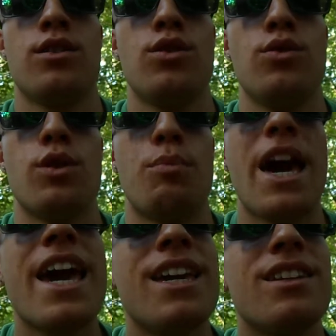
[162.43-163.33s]
to the
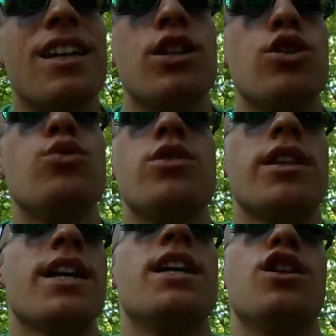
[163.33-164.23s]
paint and
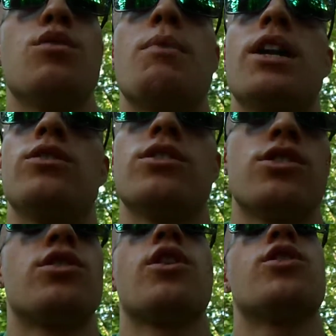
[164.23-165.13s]
usually into the metal
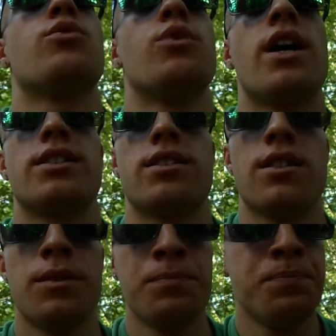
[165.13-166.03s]
and start to
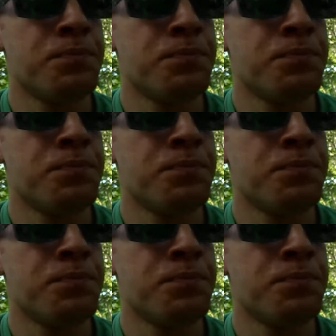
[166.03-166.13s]
rust.